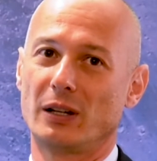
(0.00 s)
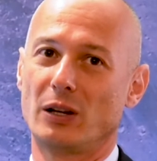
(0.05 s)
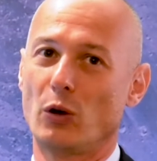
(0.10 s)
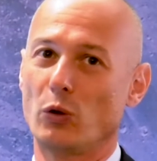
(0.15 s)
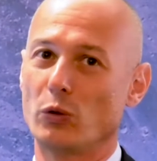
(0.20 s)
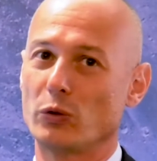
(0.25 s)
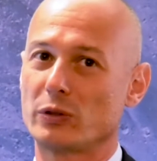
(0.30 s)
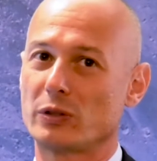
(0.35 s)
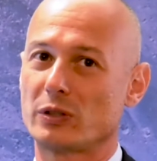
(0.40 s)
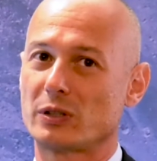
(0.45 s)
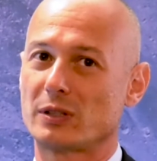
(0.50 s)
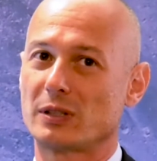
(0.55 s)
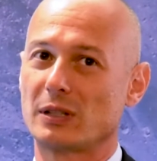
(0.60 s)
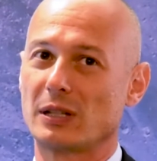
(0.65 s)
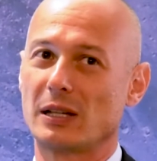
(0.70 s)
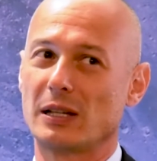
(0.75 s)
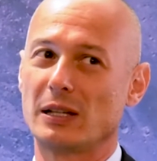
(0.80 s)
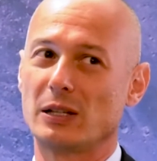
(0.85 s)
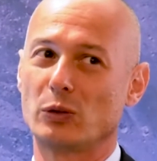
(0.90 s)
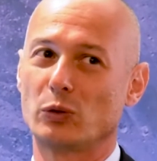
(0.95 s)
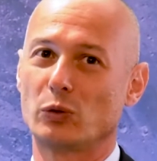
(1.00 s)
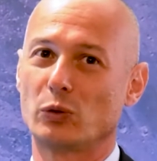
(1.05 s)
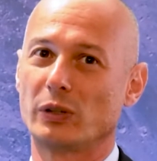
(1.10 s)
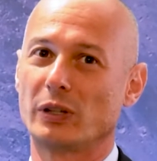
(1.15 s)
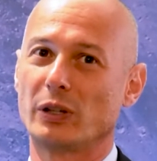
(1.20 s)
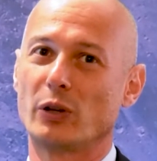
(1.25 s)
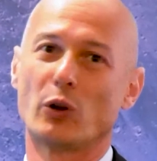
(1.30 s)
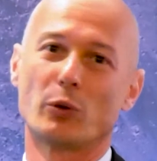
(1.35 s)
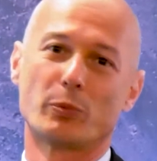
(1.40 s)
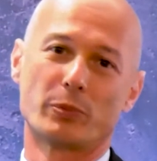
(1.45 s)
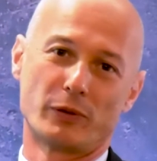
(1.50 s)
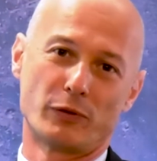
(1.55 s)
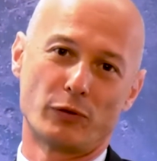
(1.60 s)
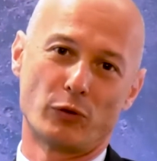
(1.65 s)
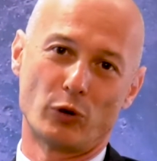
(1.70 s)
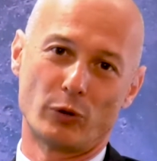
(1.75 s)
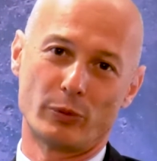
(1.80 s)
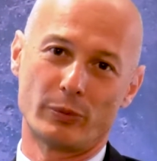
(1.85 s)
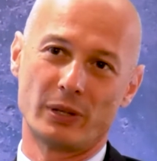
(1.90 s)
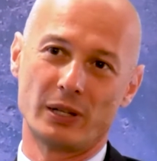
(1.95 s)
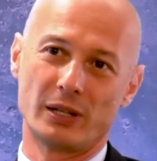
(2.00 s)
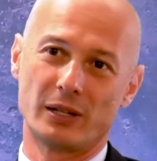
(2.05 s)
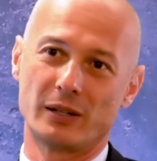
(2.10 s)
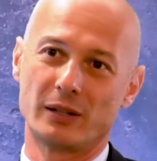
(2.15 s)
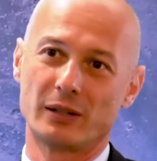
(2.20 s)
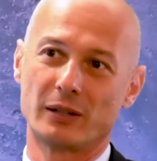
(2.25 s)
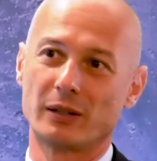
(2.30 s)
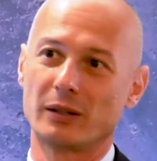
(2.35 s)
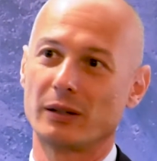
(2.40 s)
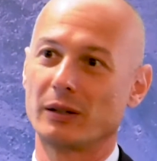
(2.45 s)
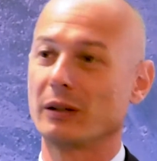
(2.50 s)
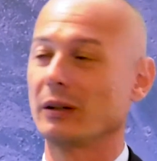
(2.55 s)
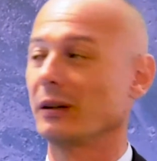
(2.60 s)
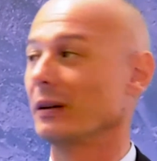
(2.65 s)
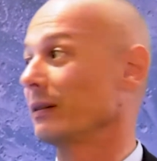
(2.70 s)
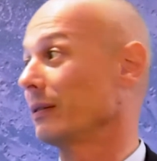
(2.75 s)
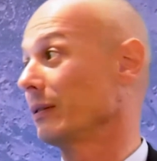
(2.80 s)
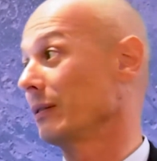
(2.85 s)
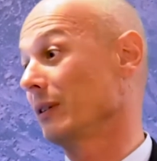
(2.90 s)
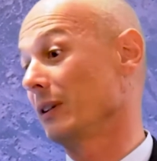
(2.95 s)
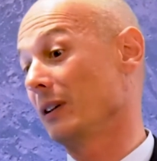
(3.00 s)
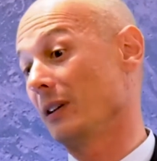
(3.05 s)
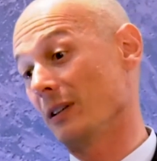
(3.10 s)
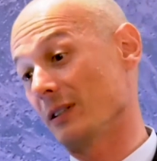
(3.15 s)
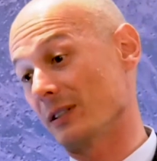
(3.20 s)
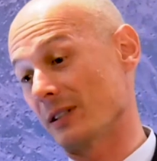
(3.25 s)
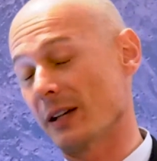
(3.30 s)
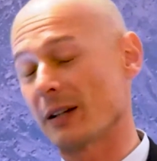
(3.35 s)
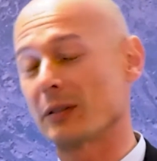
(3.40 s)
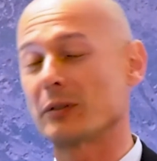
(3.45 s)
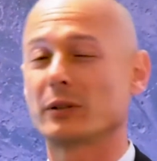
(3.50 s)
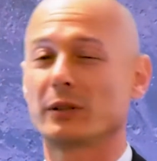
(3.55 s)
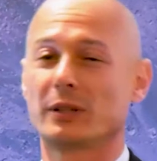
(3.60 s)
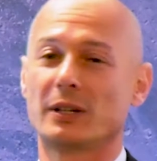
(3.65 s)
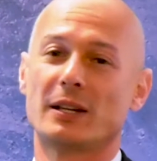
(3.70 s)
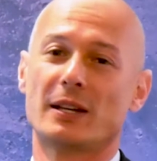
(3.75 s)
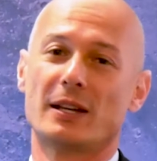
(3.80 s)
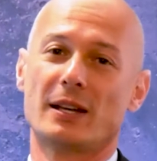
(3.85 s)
loans into the non-performing sector.